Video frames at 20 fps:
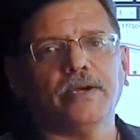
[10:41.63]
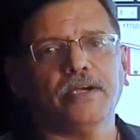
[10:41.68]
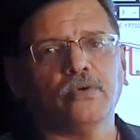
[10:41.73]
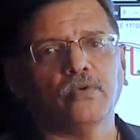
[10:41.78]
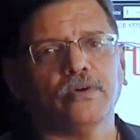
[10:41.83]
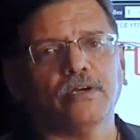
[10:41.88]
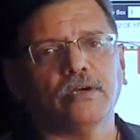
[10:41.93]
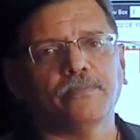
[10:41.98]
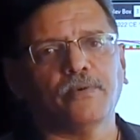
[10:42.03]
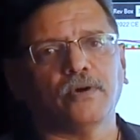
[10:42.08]

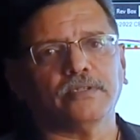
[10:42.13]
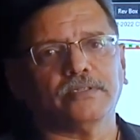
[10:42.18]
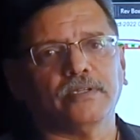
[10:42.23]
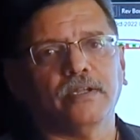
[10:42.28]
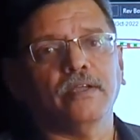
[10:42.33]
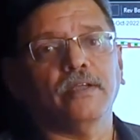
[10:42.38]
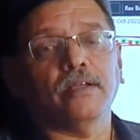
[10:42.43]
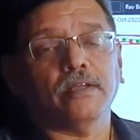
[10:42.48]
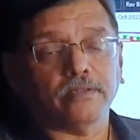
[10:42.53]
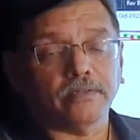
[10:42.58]
200 points,
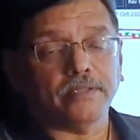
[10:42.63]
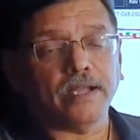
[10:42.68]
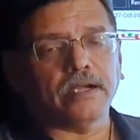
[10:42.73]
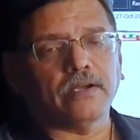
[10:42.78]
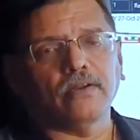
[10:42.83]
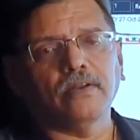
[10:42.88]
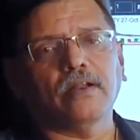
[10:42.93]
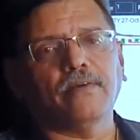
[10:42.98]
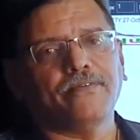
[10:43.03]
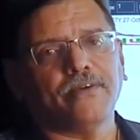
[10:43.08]
that
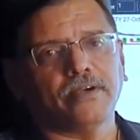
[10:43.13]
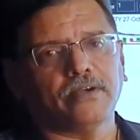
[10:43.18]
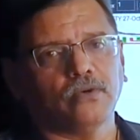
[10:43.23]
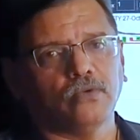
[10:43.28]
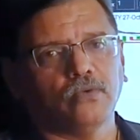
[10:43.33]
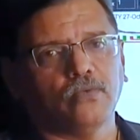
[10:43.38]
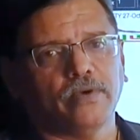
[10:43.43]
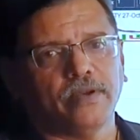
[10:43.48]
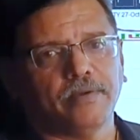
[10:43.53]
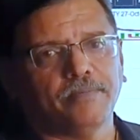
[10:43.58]
will affect
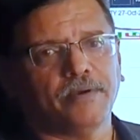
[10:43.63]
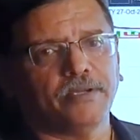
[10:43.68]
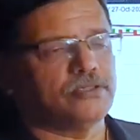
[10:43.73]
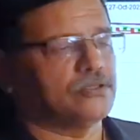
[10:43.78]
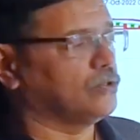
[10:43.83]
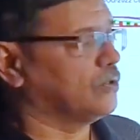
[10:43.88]
you very much.